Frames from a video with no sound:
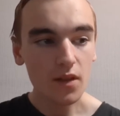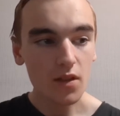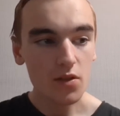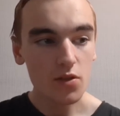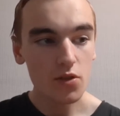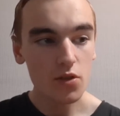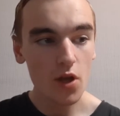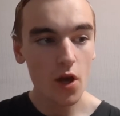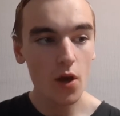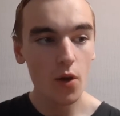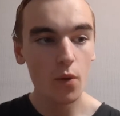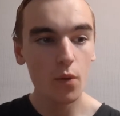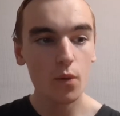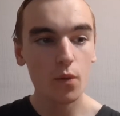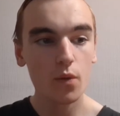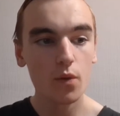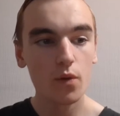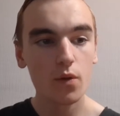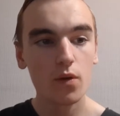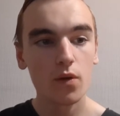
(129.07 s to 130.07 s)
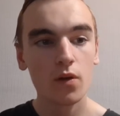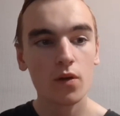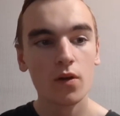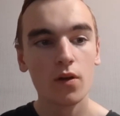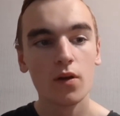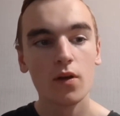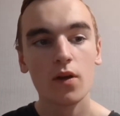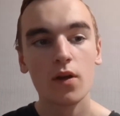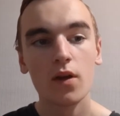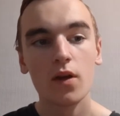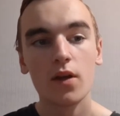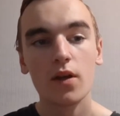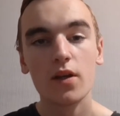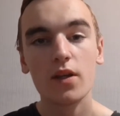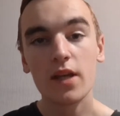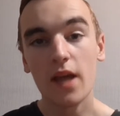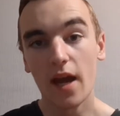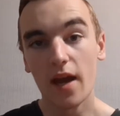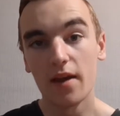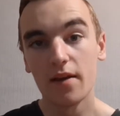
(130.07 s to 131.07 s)
So,
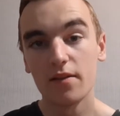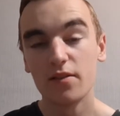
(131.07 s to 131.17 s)
yeah,